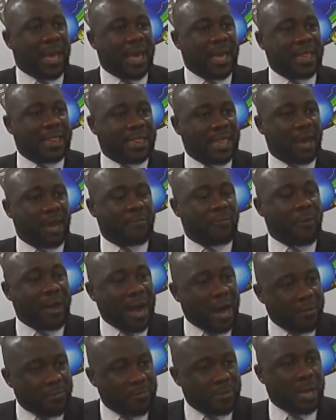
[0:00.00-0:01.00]
And therefore,
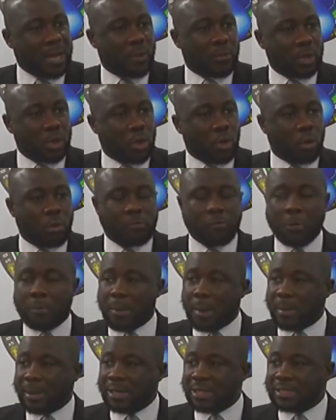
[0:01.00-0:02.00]
Africa will call for
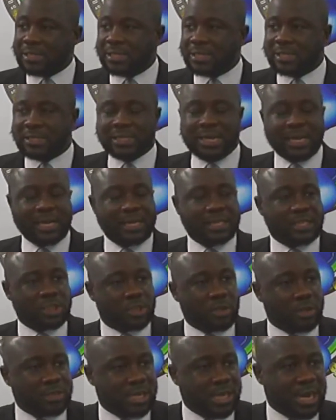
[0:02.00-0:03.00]
permanent seats in the
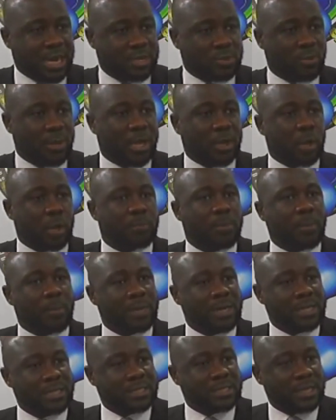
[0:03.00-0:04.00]
Security Council and
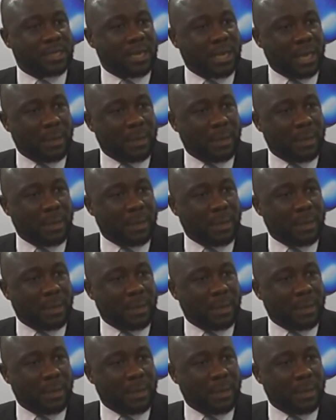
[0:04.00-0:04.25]
non-permanent